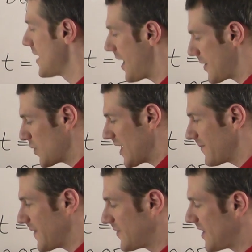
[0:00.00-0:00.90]
And we had
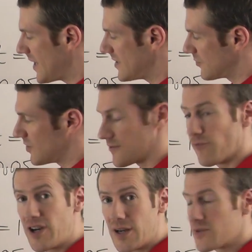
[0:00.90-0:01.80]
58 degrees of
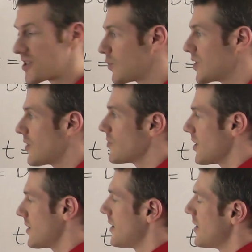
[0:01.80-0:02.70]
freedom, so we know
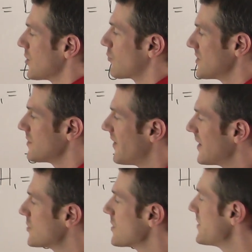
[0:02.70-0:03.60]
that the critical
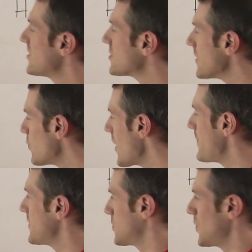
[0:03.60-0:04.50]
value is going to be somewhere
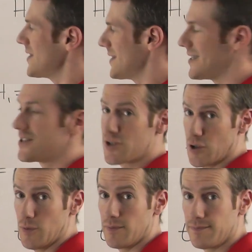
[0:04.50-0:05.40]
between these
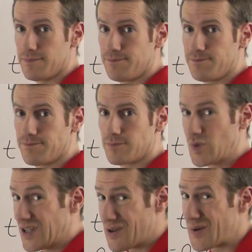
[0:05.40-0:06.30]
two.
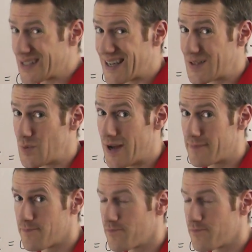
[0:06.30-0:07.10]
We don't know exactly where.